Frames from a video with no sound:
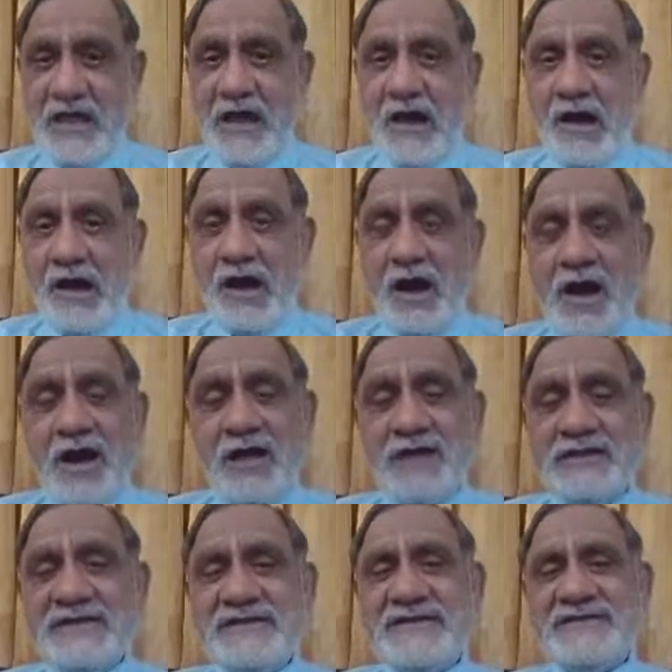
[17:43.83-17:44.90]

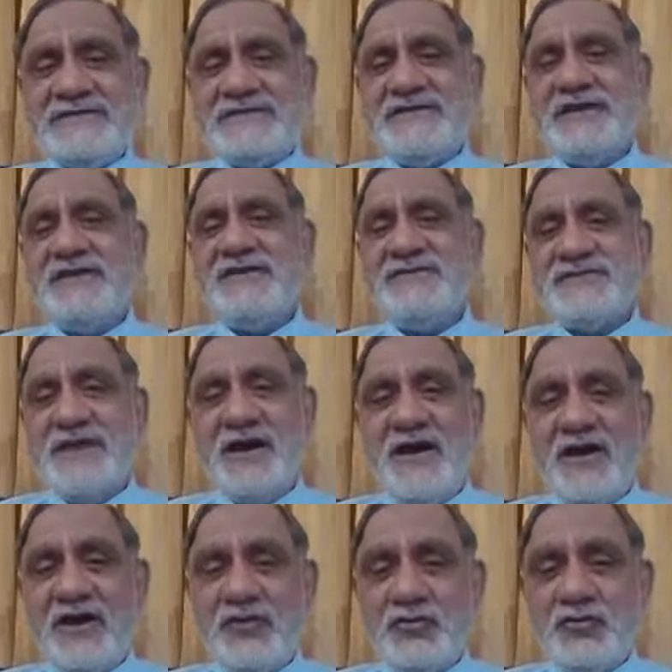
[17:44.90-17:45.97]
All these things
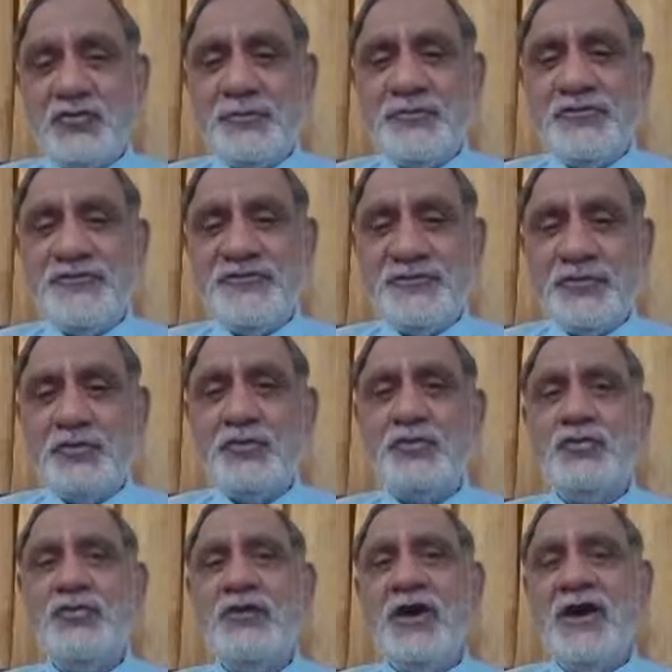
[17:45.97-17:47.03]
are to be
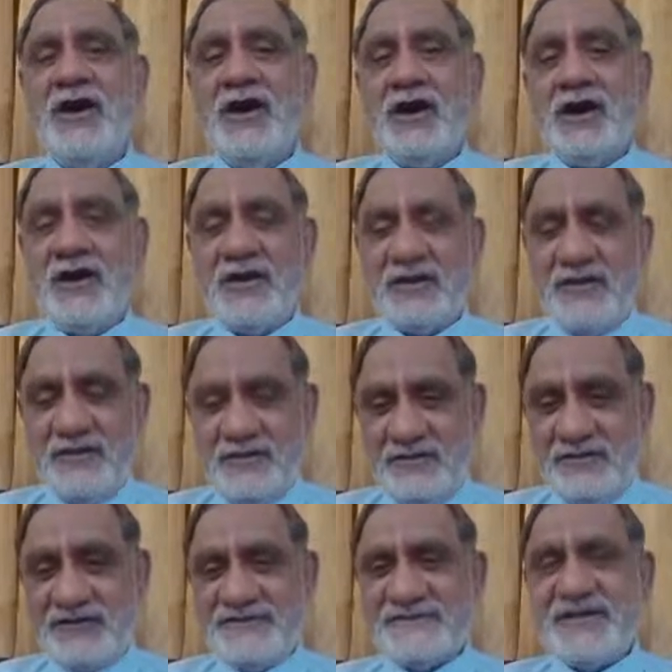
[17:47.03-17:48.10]
viewed or
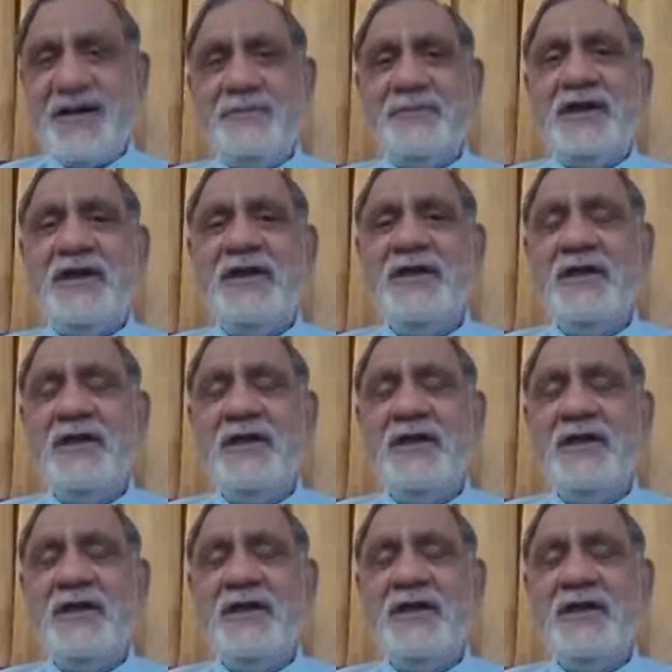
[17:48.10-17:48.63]
examined